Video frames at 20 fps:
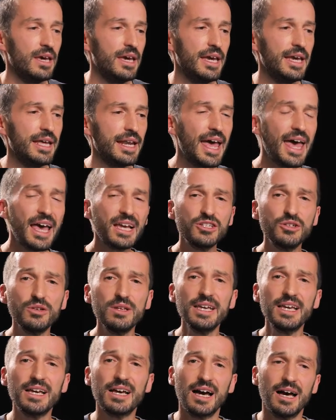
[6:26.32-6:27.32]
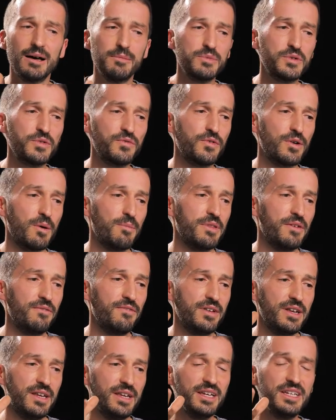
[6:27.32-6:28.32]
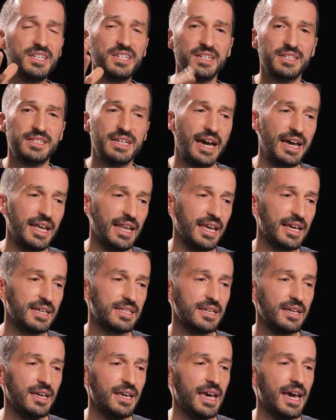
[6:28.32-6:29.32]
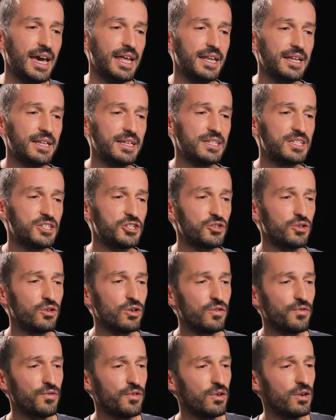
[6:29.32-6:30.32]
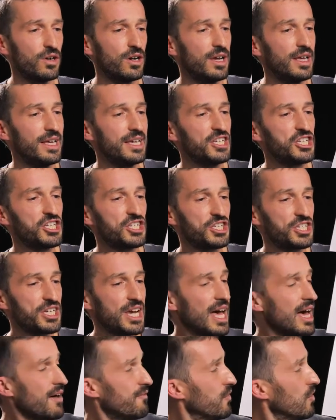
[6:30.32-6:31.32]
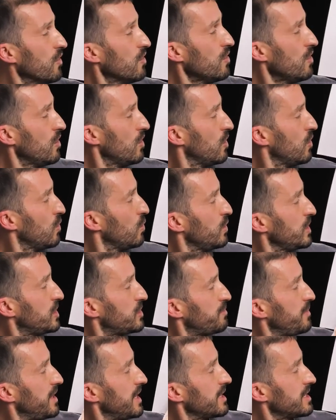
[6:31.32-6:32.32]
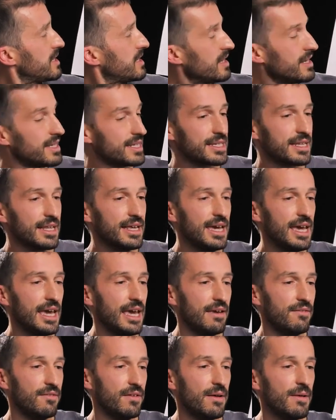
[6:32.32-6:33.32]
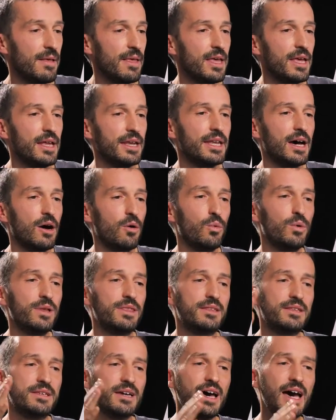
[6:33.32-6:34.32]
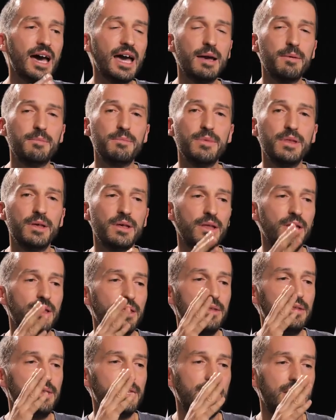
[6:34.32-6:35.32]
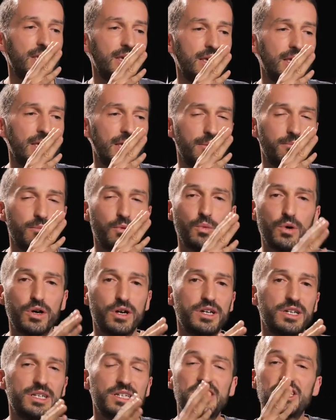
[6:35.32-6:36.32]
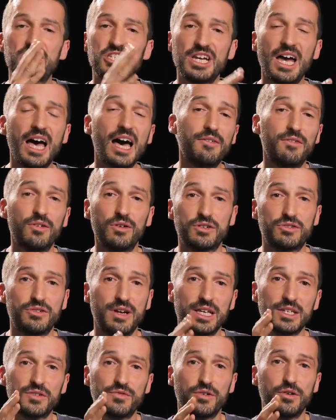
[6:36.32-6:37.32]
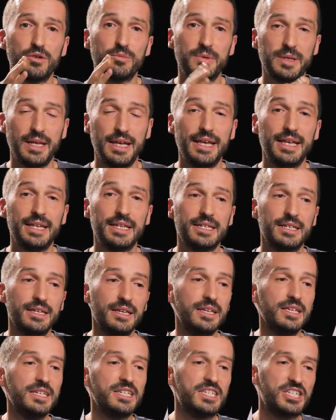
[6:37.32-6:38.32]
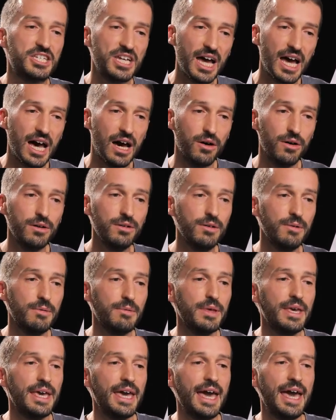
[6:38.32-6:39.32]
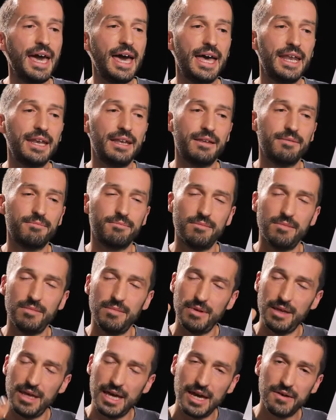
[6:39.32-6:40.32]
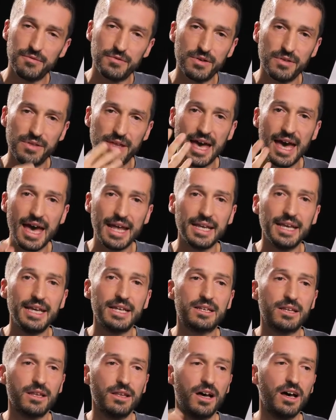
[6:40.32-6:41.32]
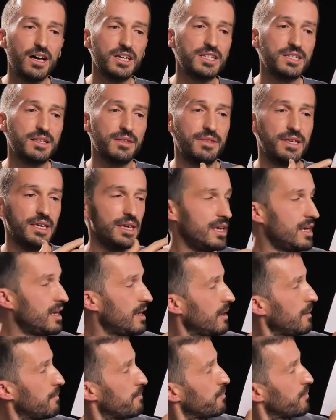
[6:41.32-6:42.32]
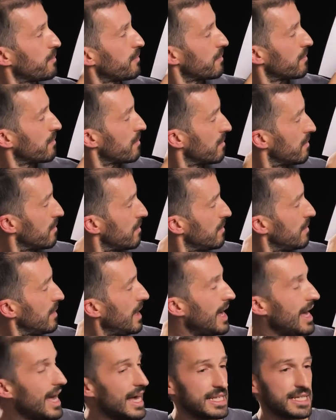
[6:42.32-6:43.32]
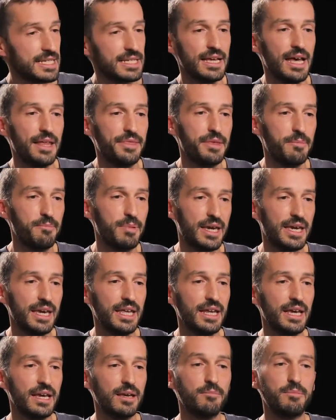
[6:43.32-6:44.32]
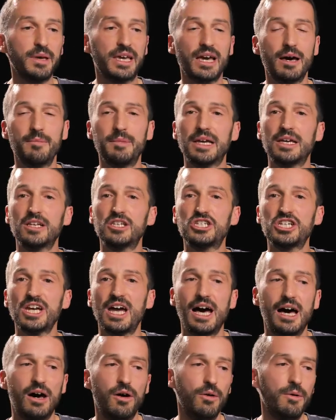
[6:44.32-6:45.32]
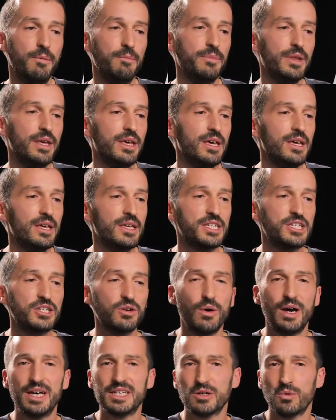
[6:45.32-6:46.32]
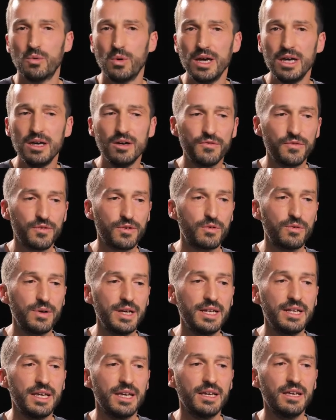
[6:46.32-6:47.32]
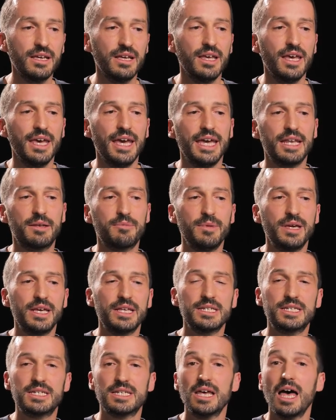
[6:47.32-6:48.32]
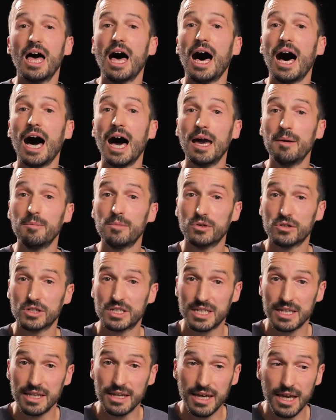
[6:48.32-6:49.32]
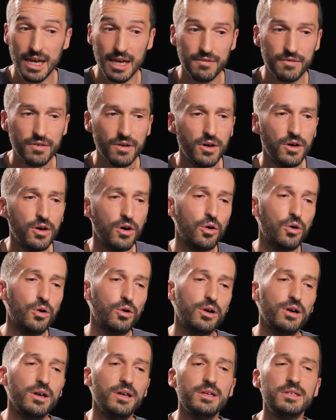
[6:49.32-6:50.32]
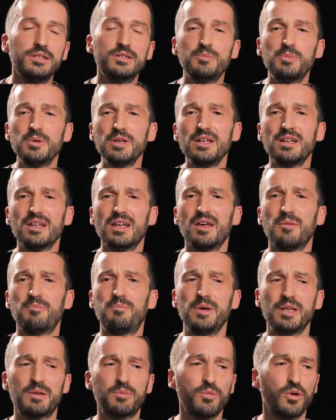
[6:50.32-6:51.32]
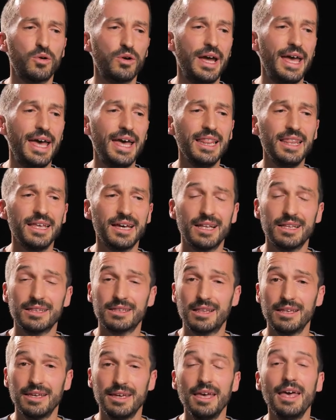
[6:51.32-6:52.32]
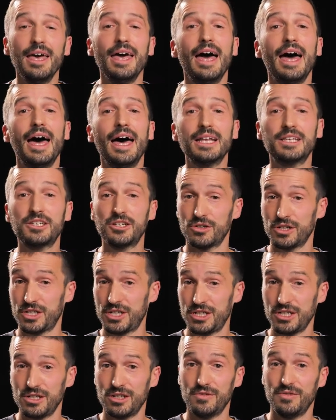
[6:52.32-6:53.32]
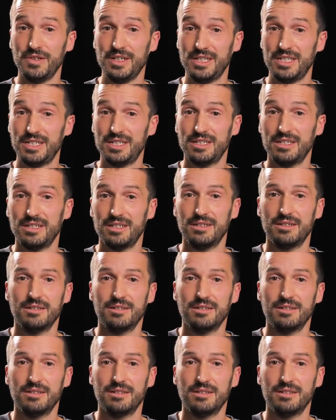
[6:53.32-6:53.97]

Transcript: It actually comes from the Venetian dialect, and it is short for schiavo, which means slave. Now, with time, the word schiavo transformed in ciao, and after that, it lost the S at the beginning, becoming ciao. So, as a way of greeting, it means I'm your slave, or to put it a bit more elegantly, at your service.